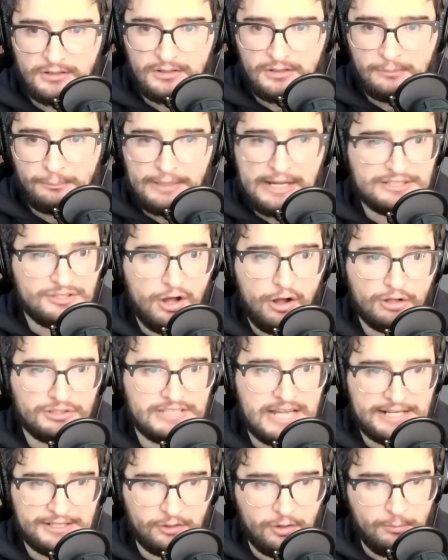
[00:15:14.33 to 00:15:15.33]
But that's all
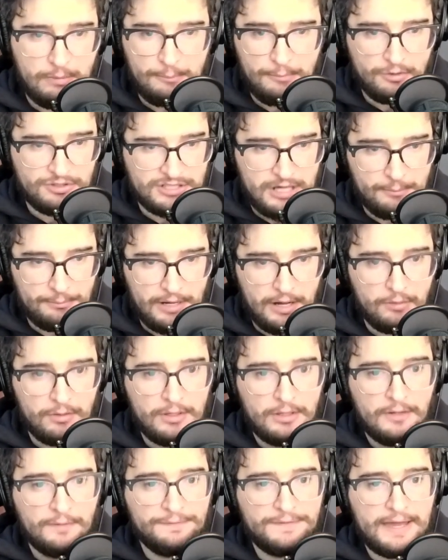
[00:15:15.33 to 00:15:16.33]
technical mumbo jumbo
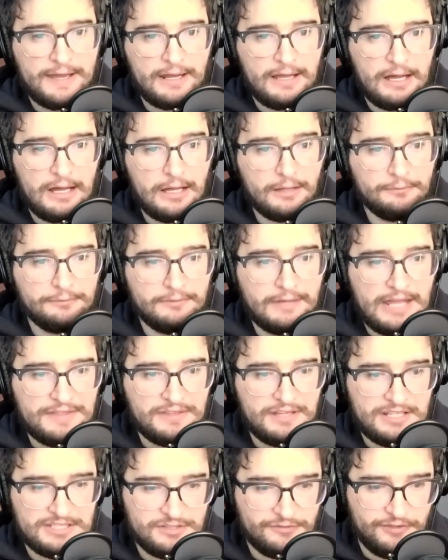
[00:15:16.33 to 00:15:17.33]
that uh, Nathan
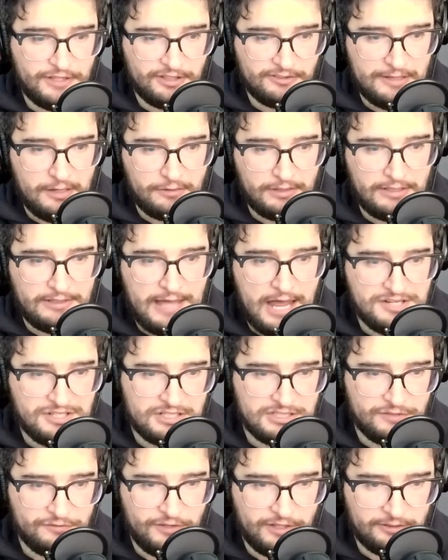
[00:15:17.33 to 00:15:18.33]
needs to figure out and Nash
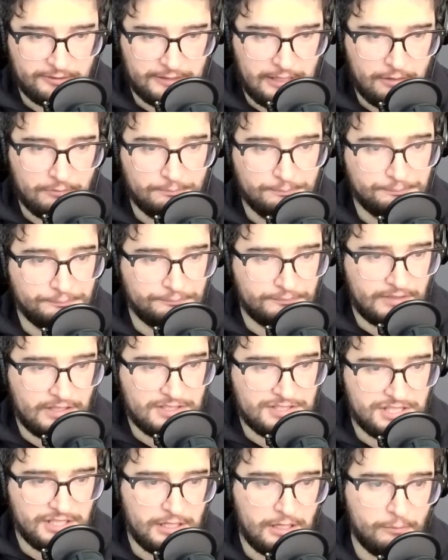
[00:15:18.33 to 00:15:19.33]
needs to figure out
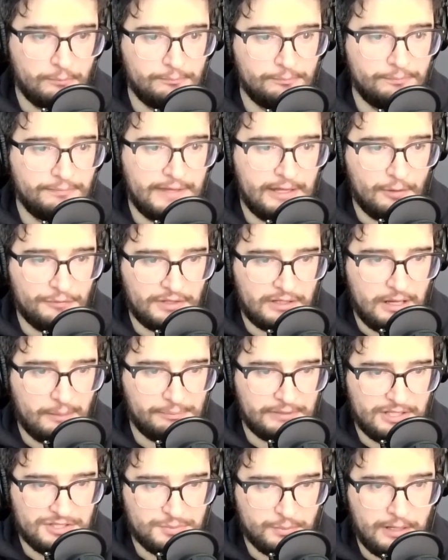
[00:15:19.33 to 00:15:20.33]
because, you know, they own the
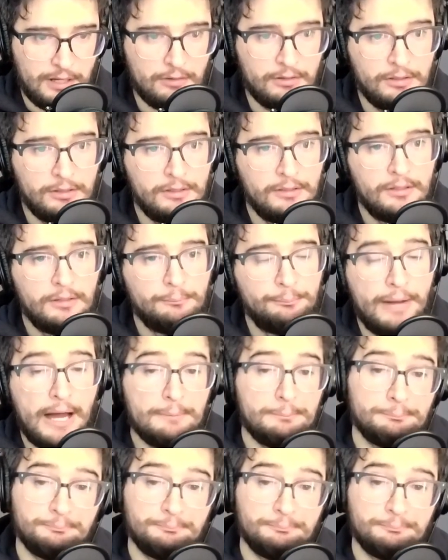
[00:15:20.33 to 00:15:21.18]
company as well. But